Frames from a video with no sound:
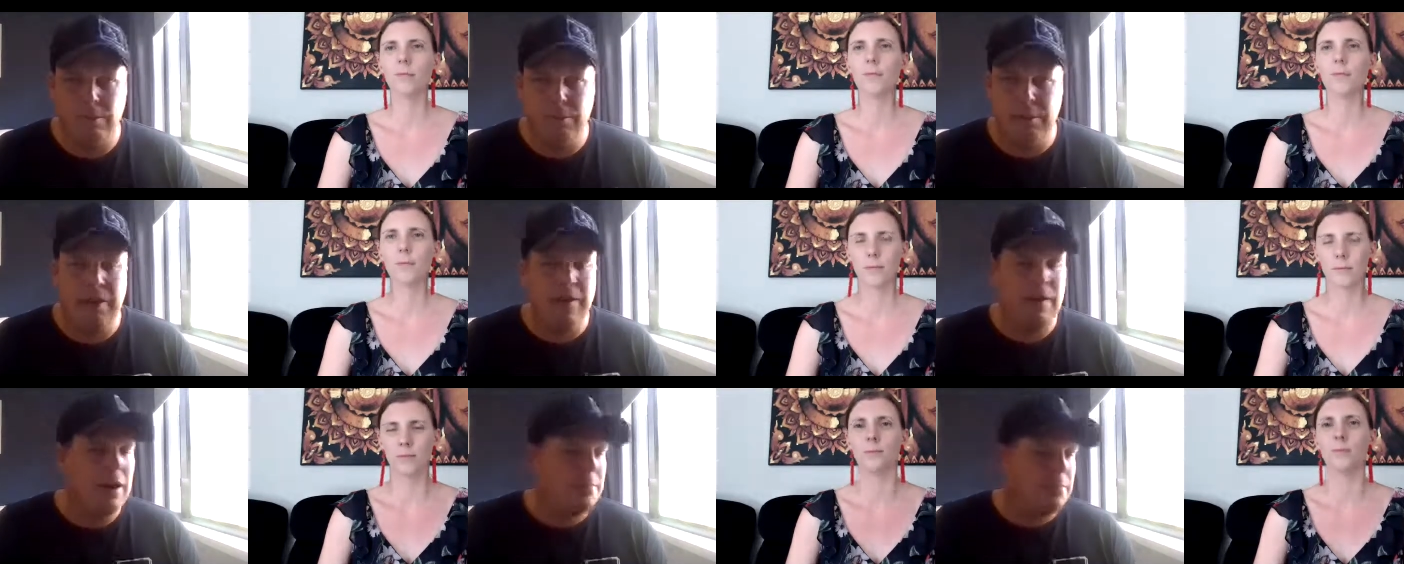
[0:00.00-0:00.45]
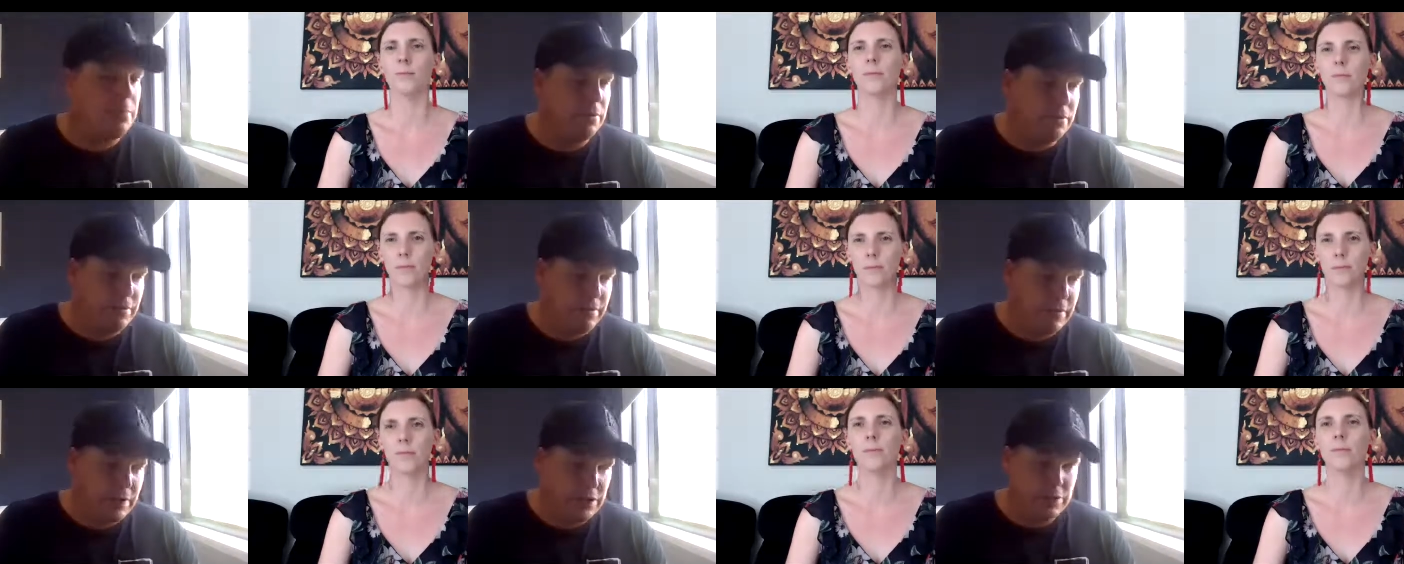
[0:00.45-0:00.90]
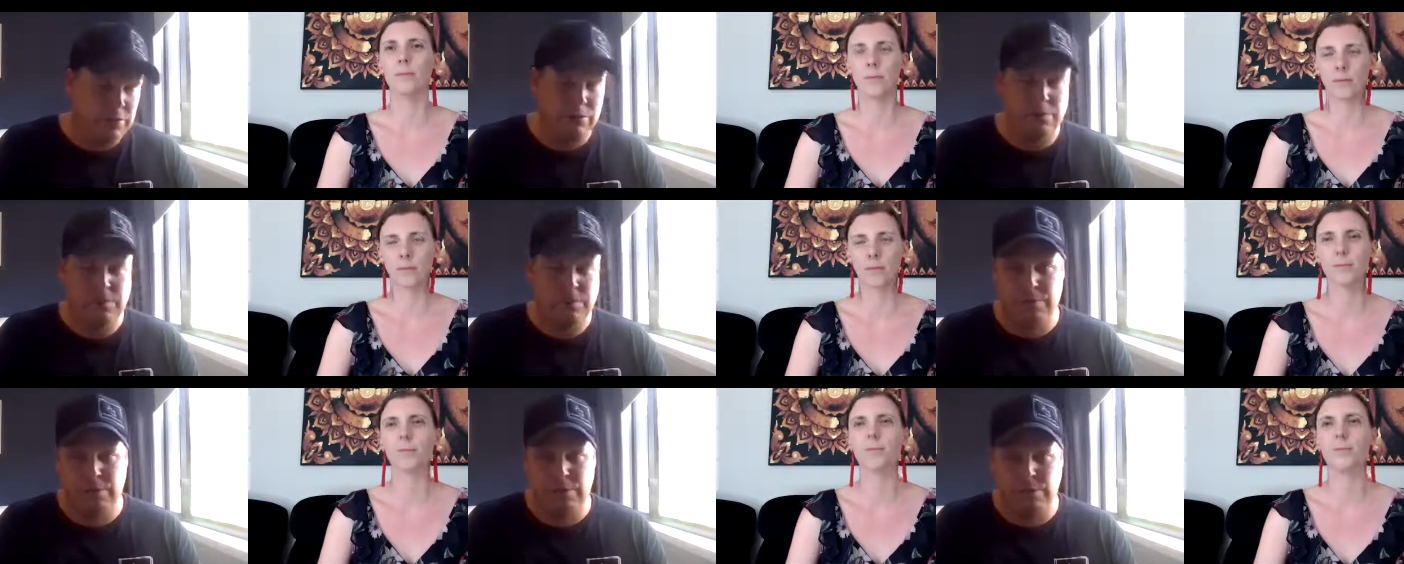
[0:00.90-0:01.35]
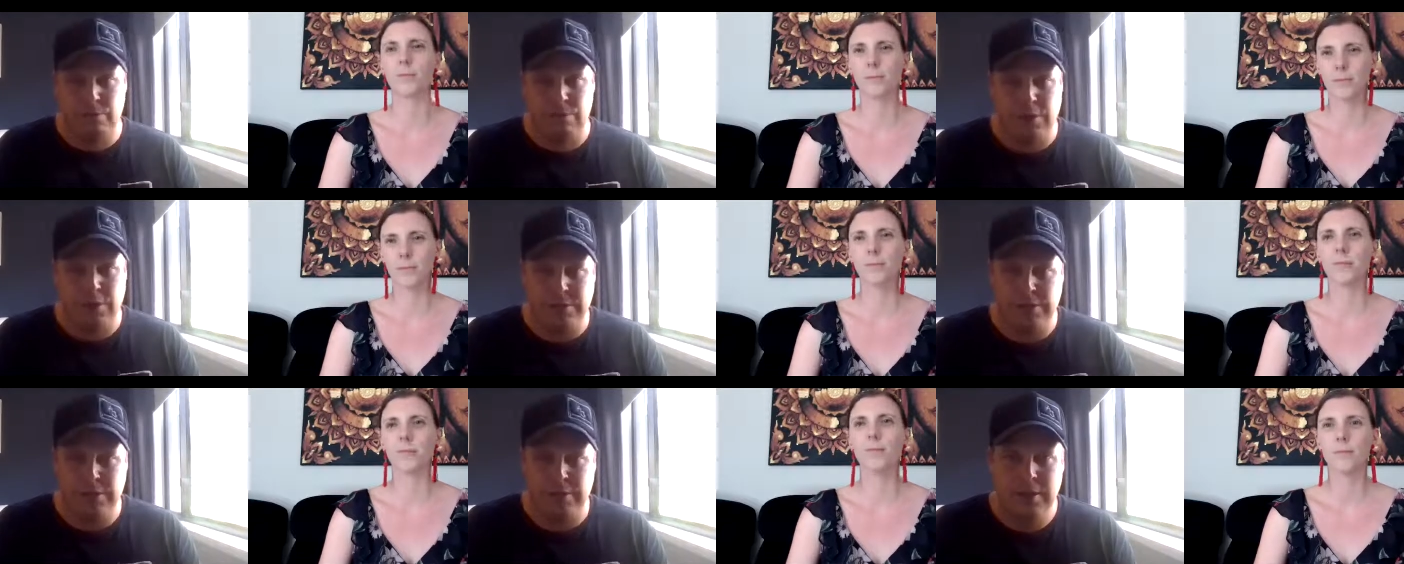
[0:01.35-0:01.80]
Speaker 1: There are mm. professionals for a
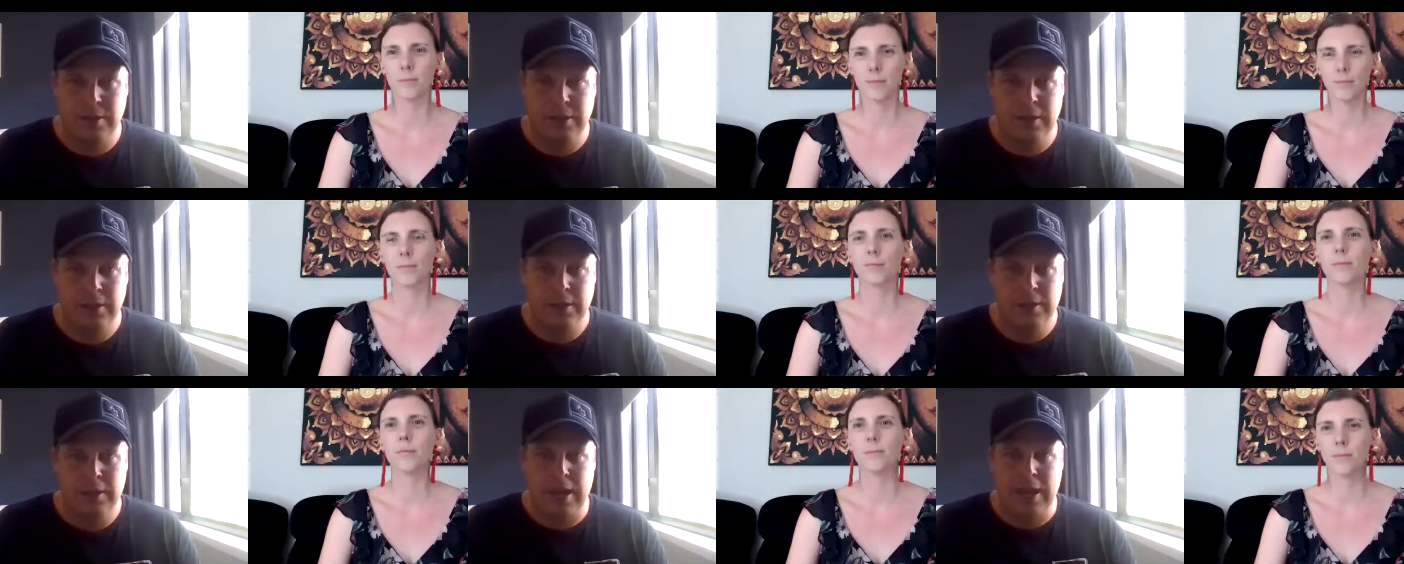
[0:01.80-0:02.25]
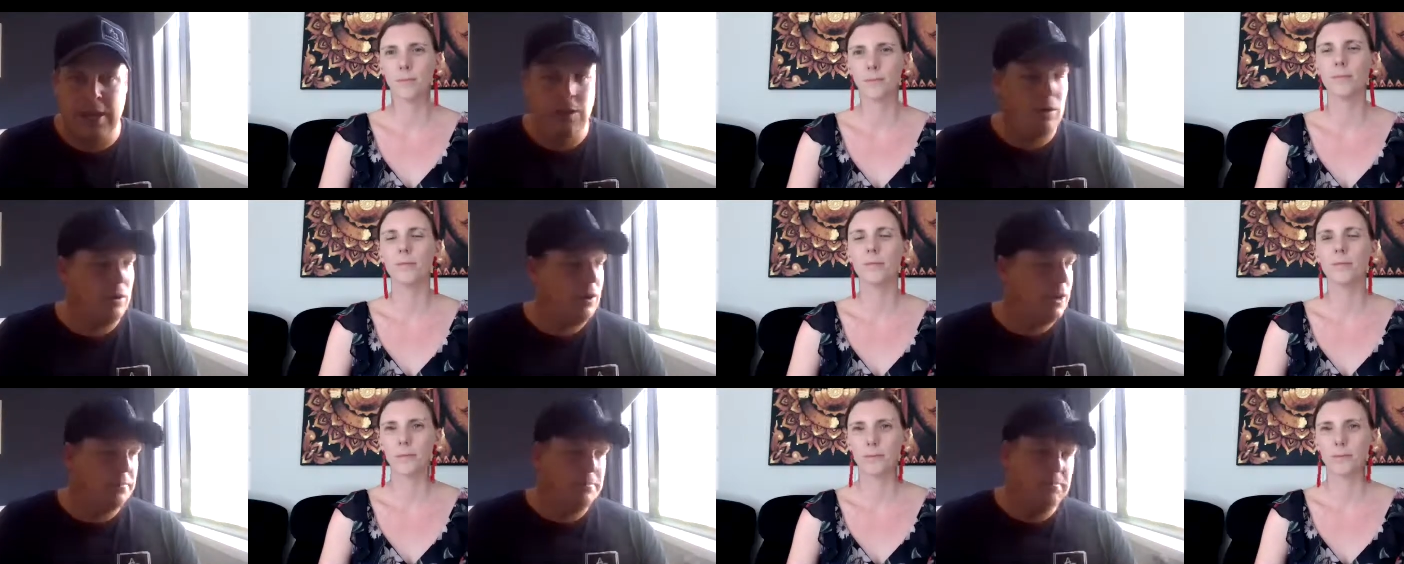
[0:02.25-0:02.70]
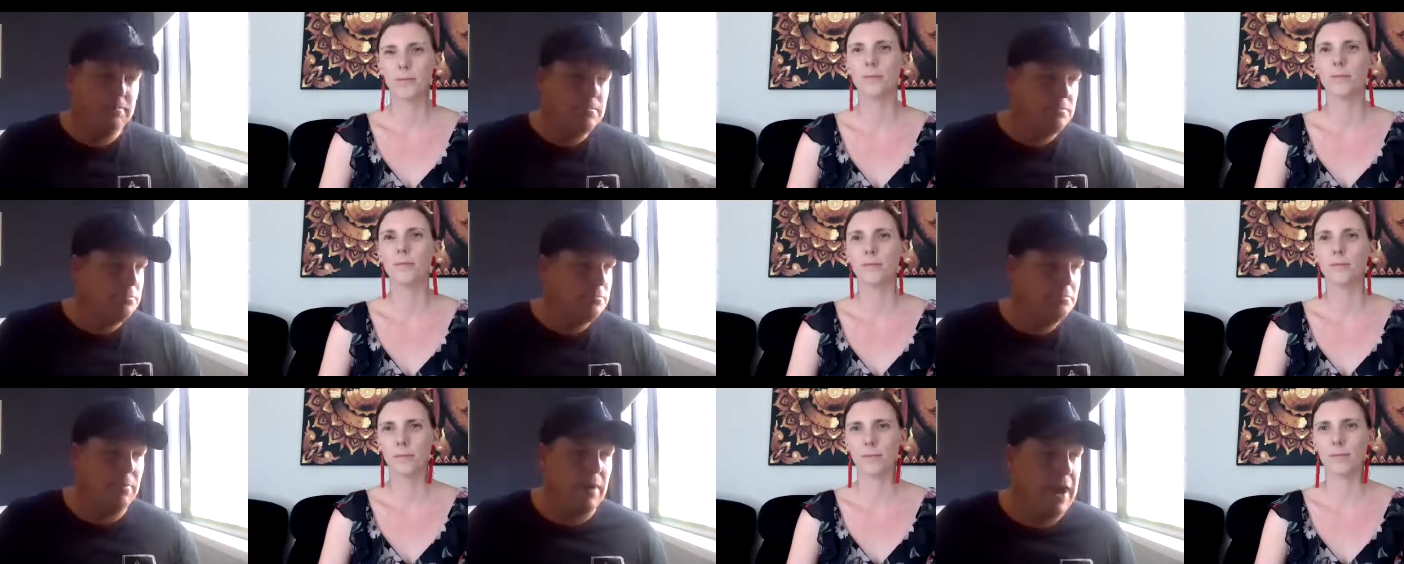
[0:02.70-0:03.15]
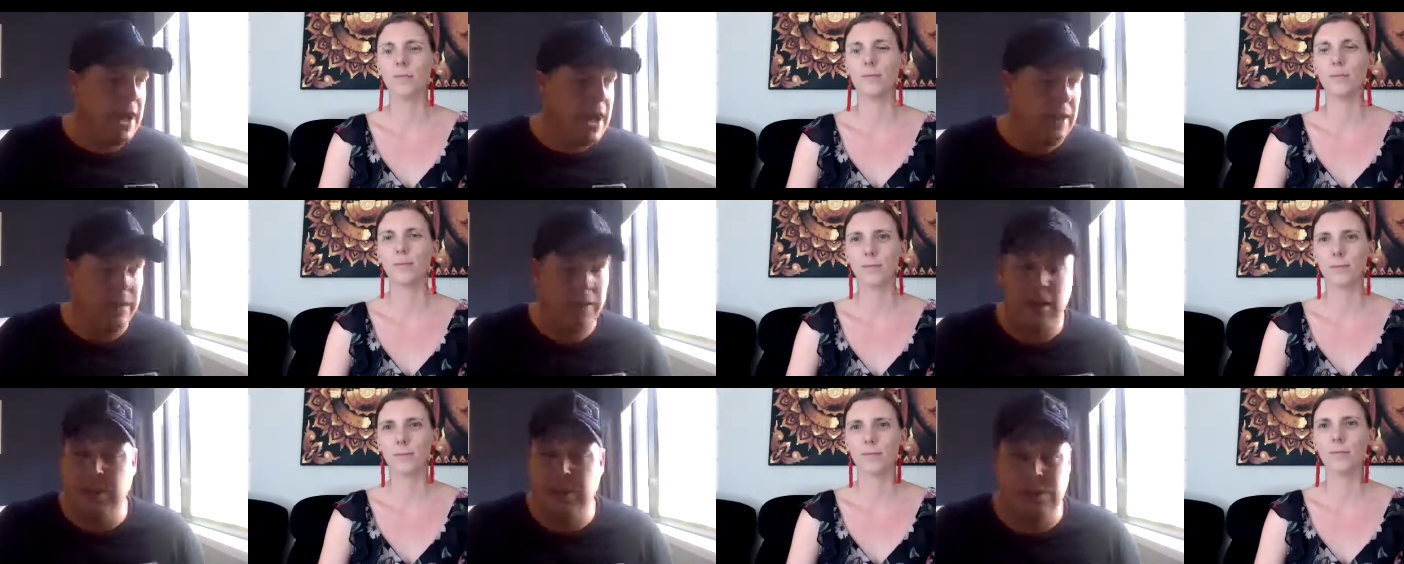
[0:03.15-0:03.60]
reason, and I my
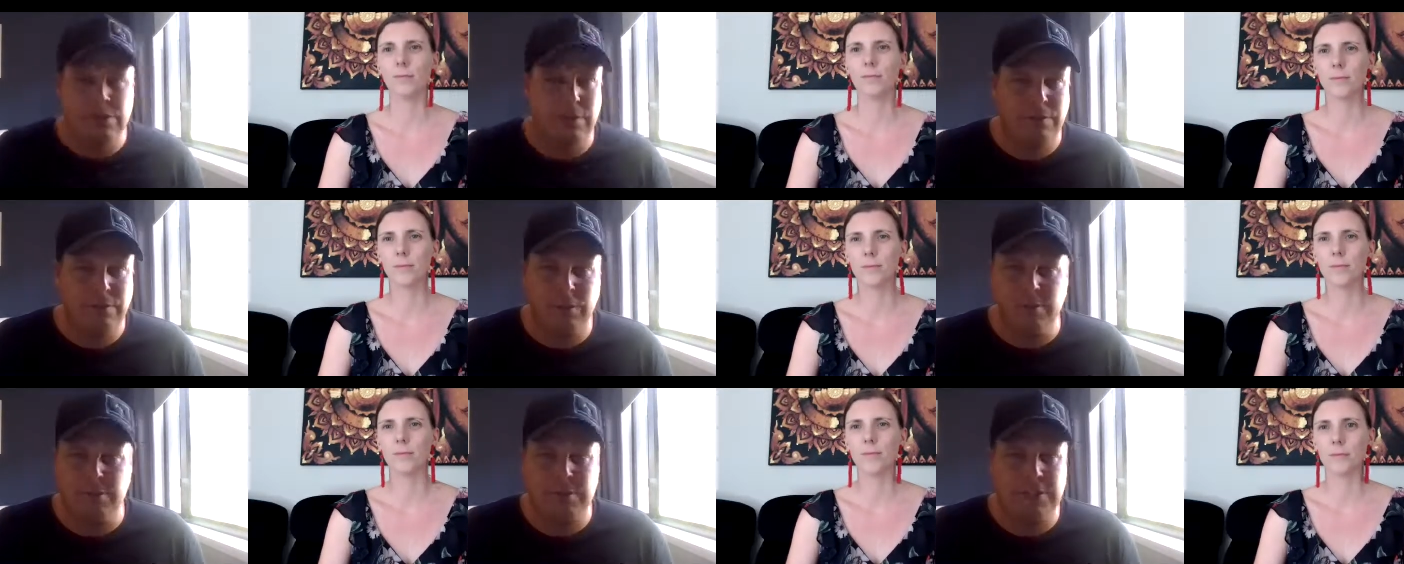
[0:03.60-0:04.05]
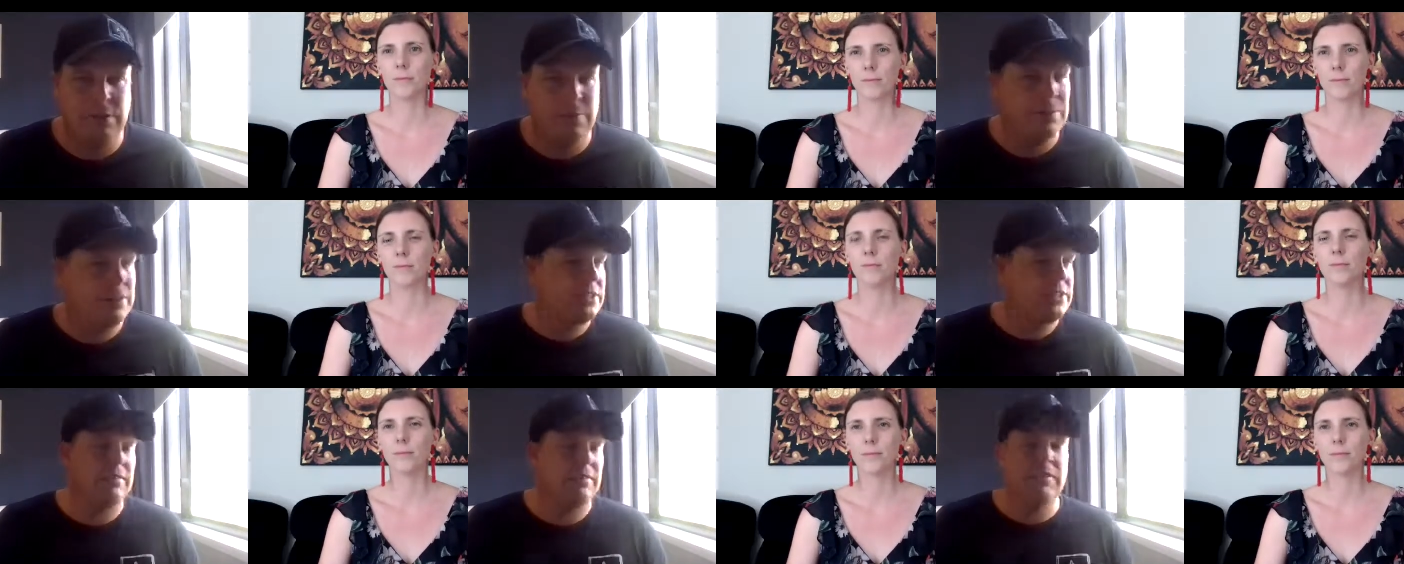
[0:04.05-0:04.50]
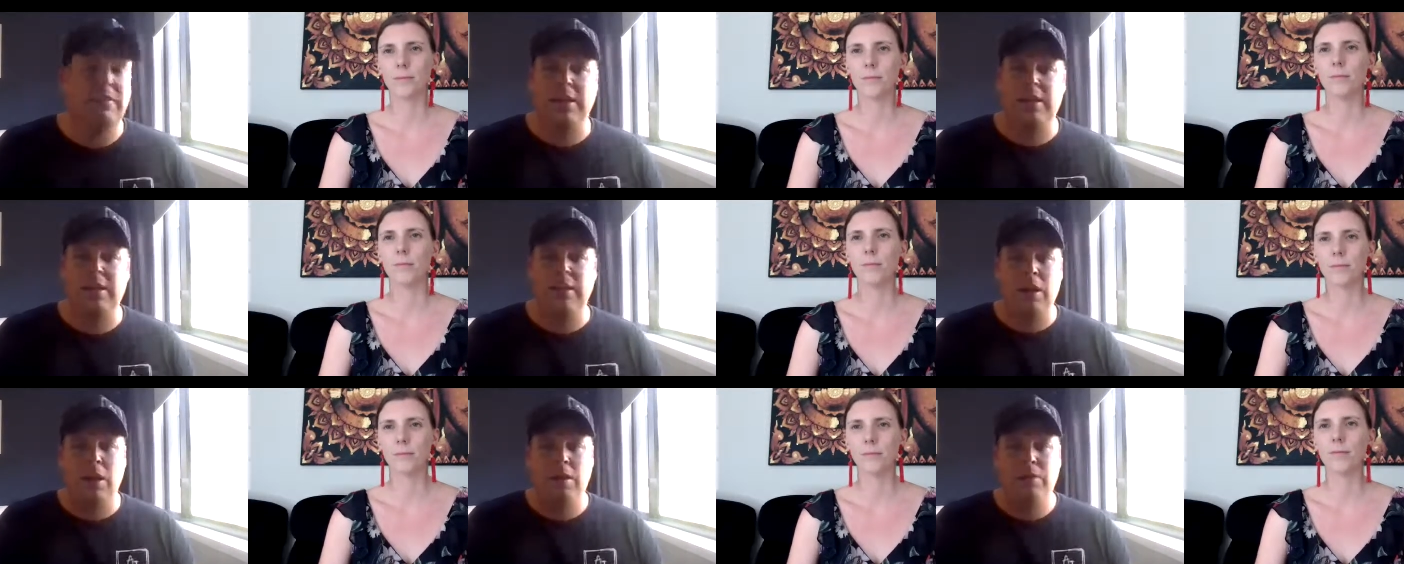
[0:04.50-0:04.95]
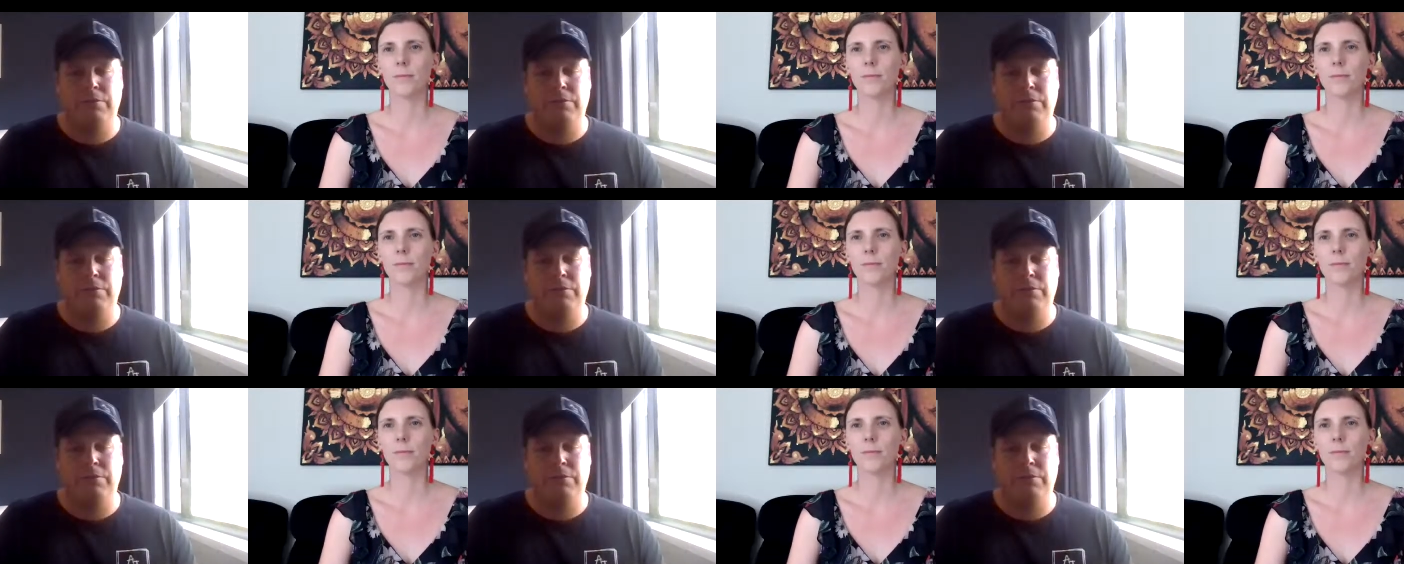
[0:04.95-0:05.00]
hat goes off to them. Some of the stuff that they go